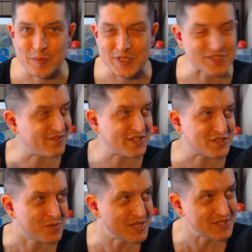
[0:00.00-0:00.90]
given it so
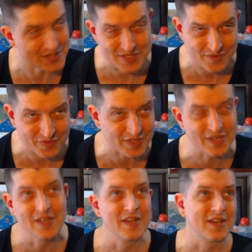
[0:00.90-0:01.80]
many different
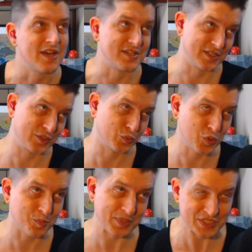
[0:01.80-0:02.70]

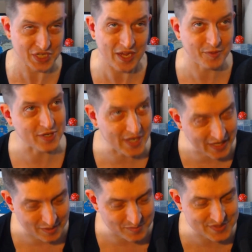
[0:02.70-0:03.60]
group and genre
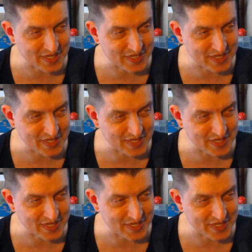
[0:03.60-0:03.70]
names.